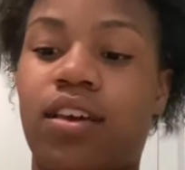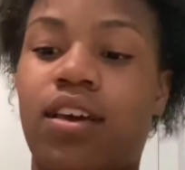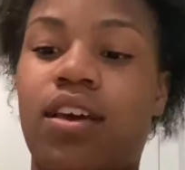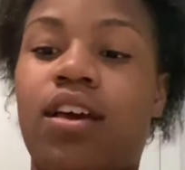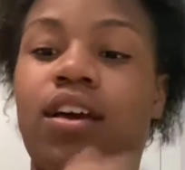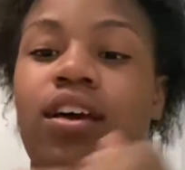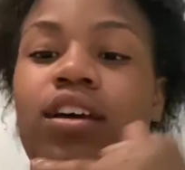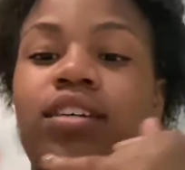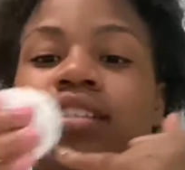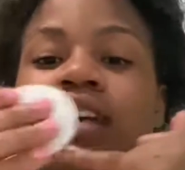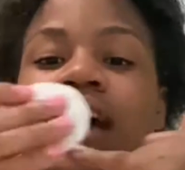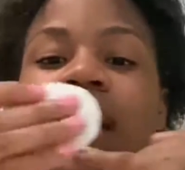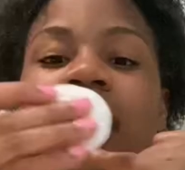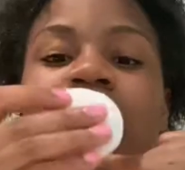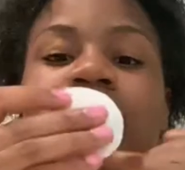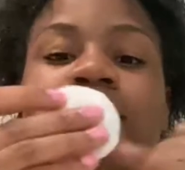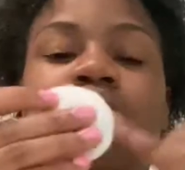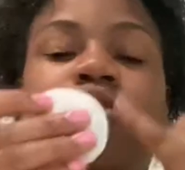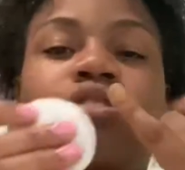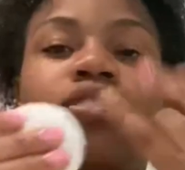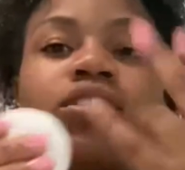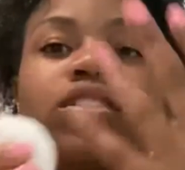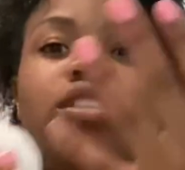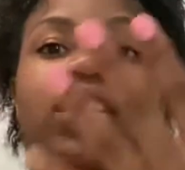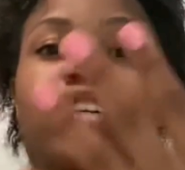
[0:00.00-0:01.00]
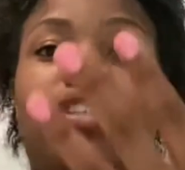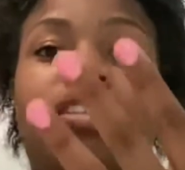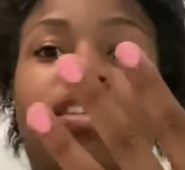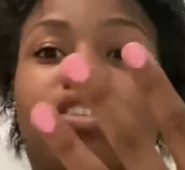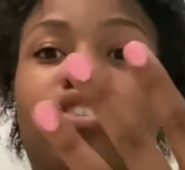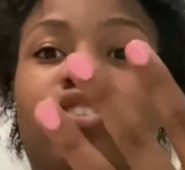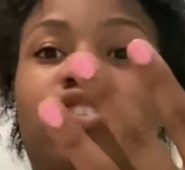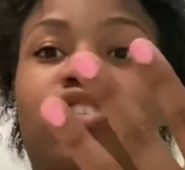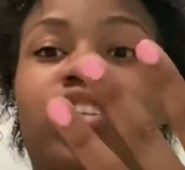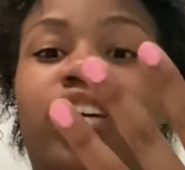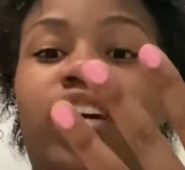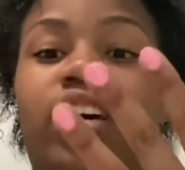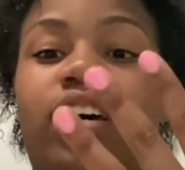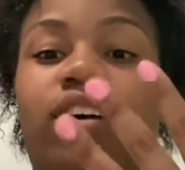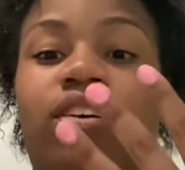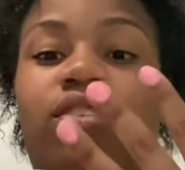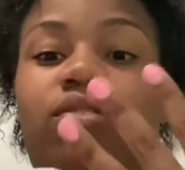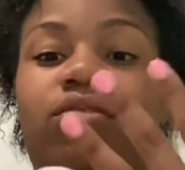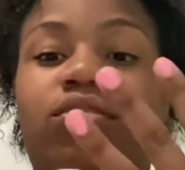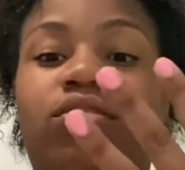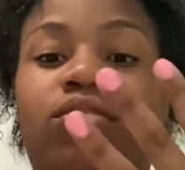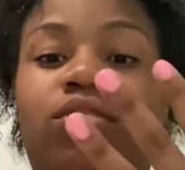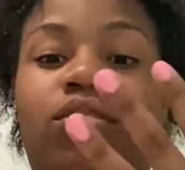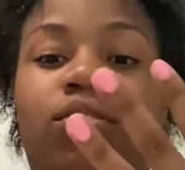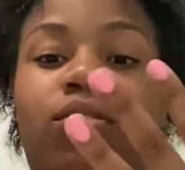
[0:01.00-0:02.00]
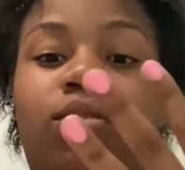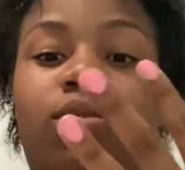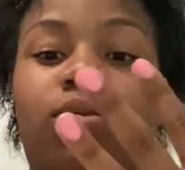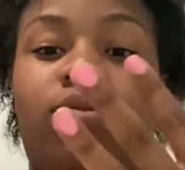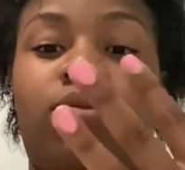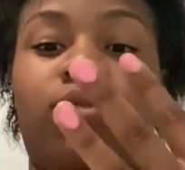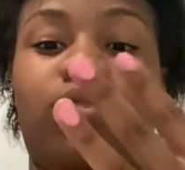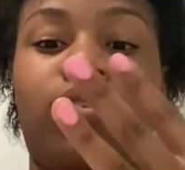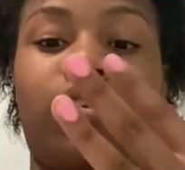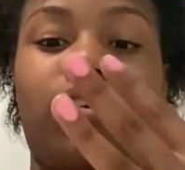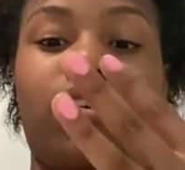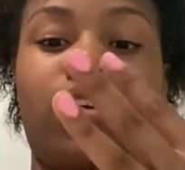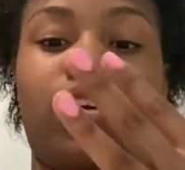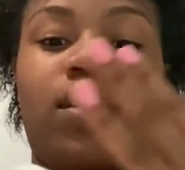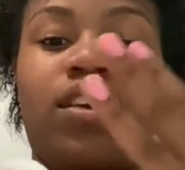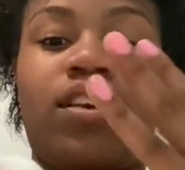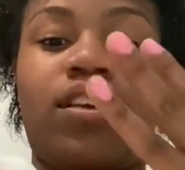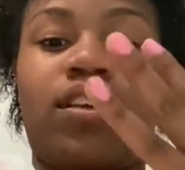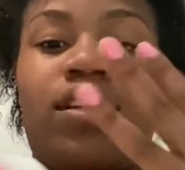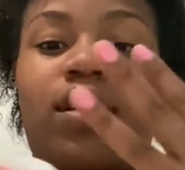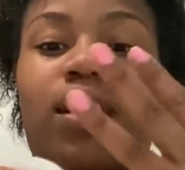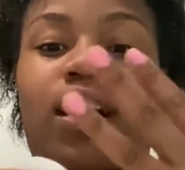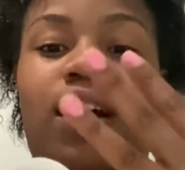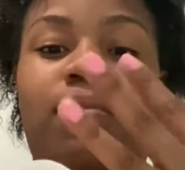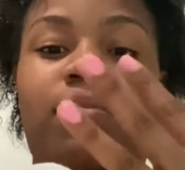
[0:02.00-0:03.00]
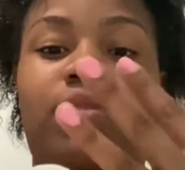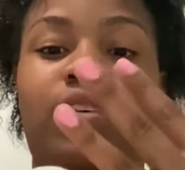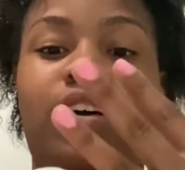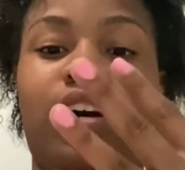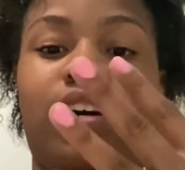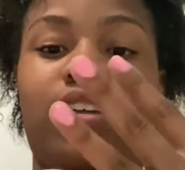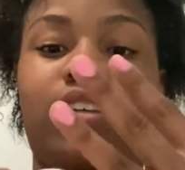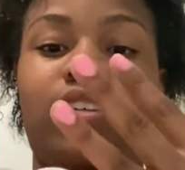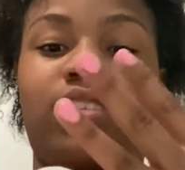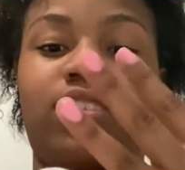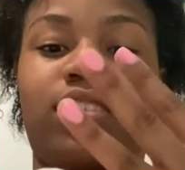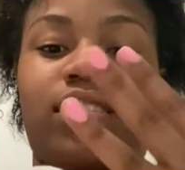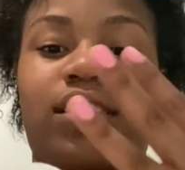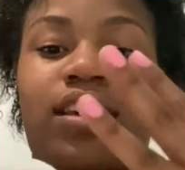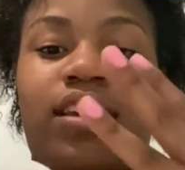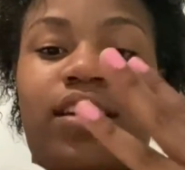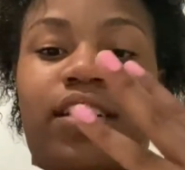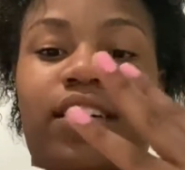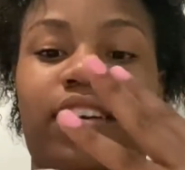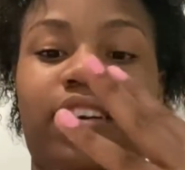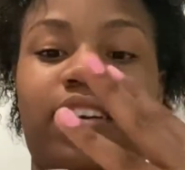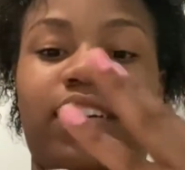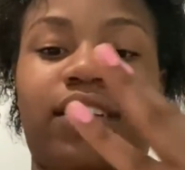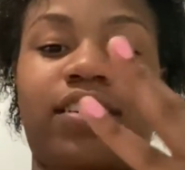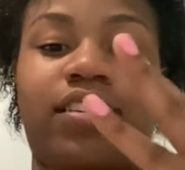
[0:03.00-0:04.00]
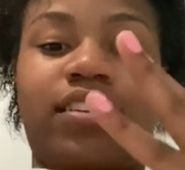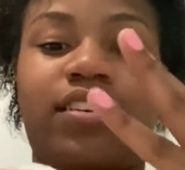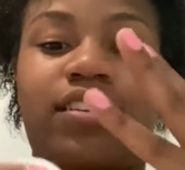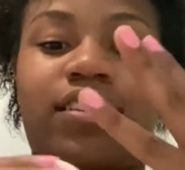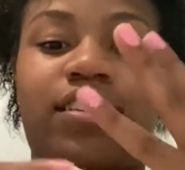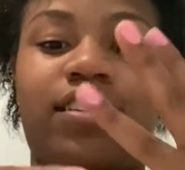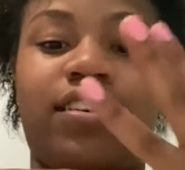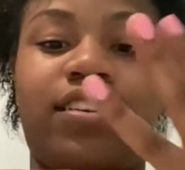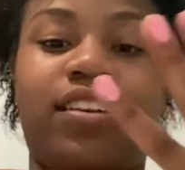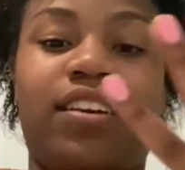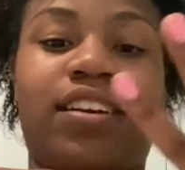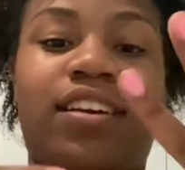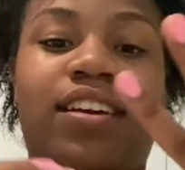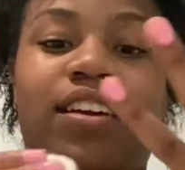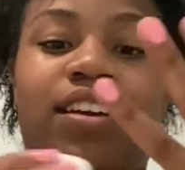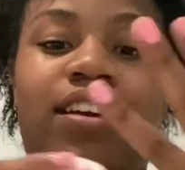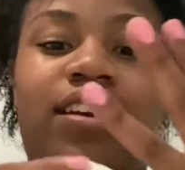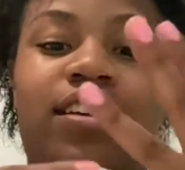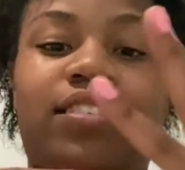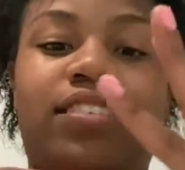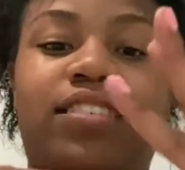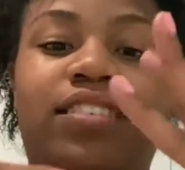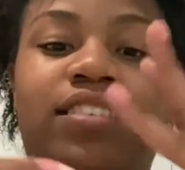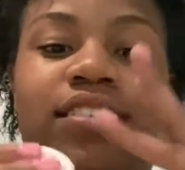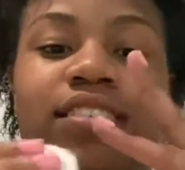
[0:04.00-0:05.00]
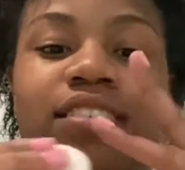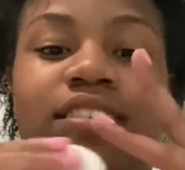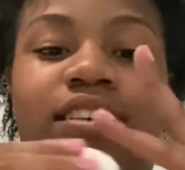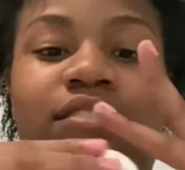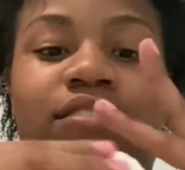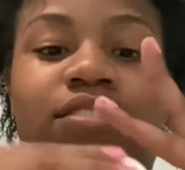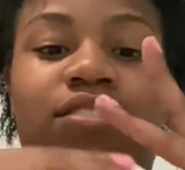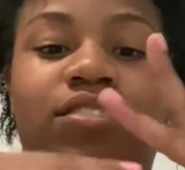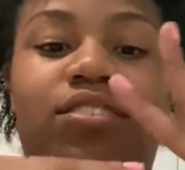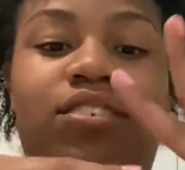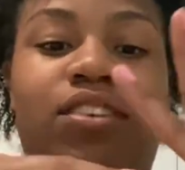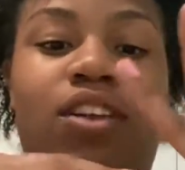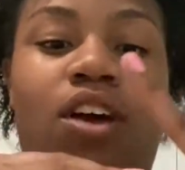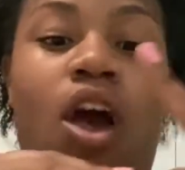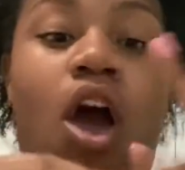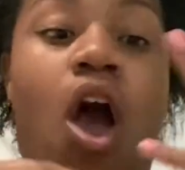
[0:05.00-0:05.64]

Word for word: Because I have on, this is gel, so I'm kind of scared to see if it's gonna.